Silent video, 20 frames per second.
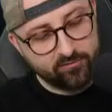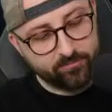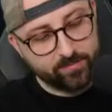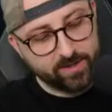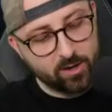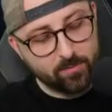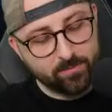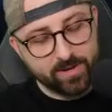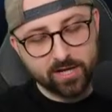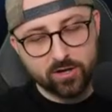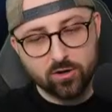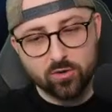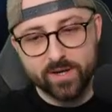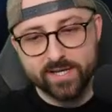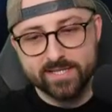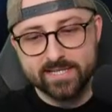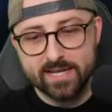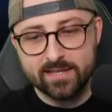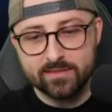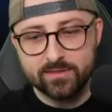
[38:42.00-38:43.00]
FPL Pickle
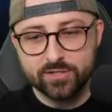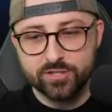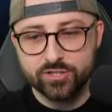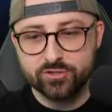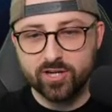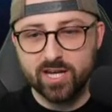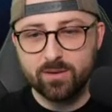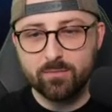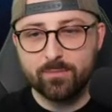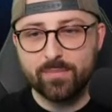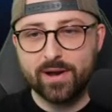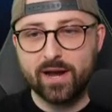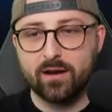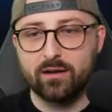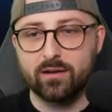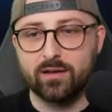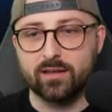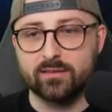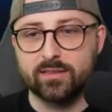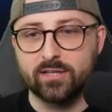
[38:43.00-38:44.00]
is in the stream, apparently.